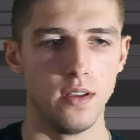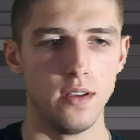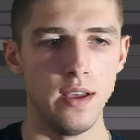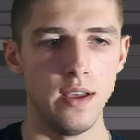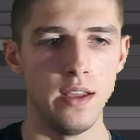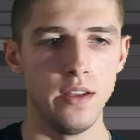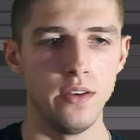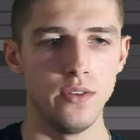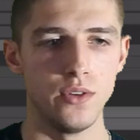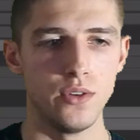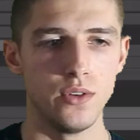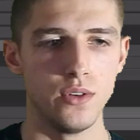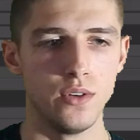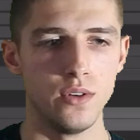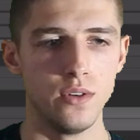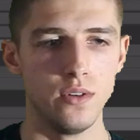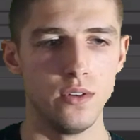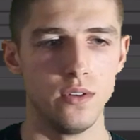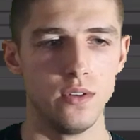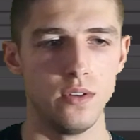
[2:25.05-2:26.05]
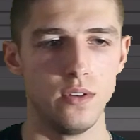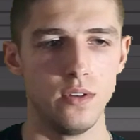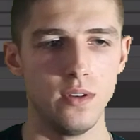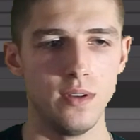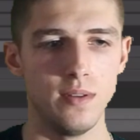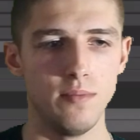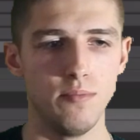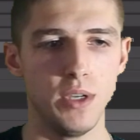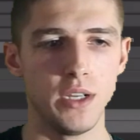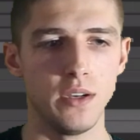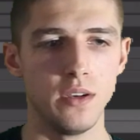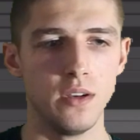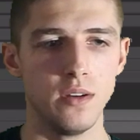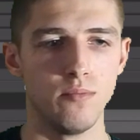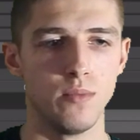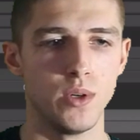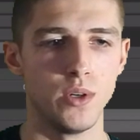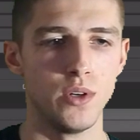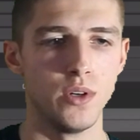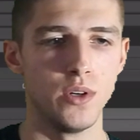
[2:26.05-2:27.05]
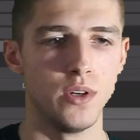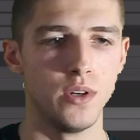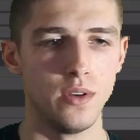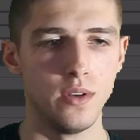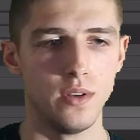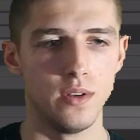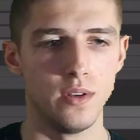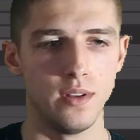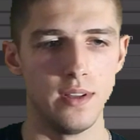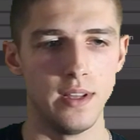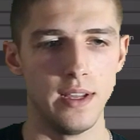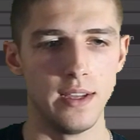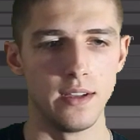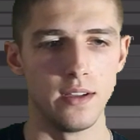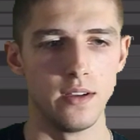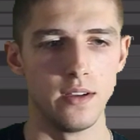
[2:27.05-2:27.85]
enter a big number like